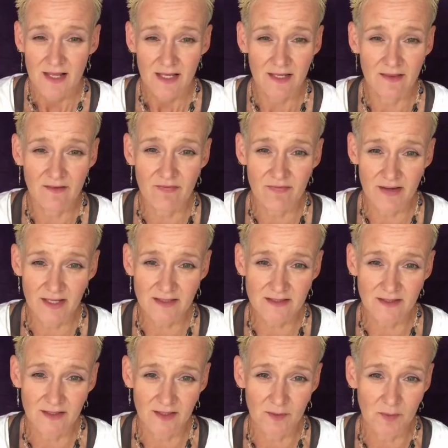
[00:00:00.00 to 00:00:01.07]
And the fats
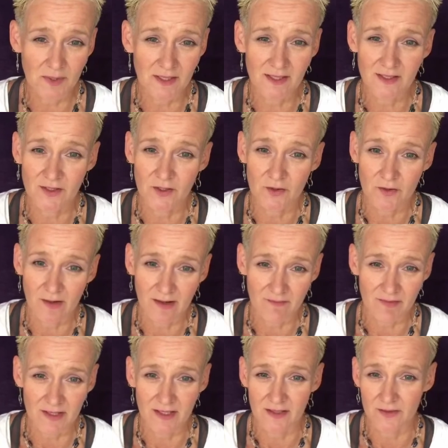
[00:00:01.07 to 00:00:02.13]
are going to be, your
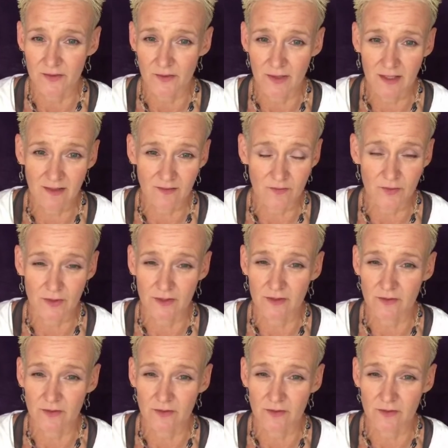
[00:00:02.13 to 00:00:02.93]
avocado, your olive oil,